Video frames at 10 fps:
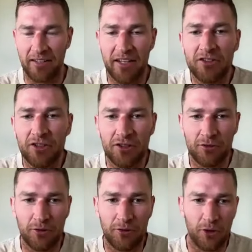And it's
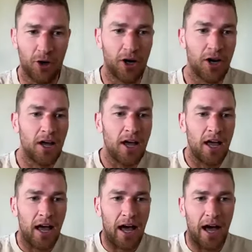useful for
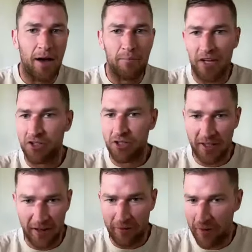uh,
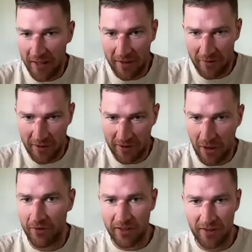measuring the effectiveness
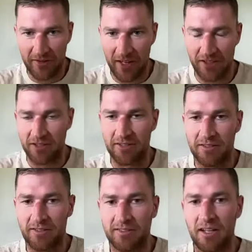of
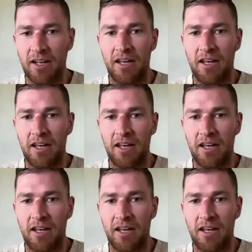interventions.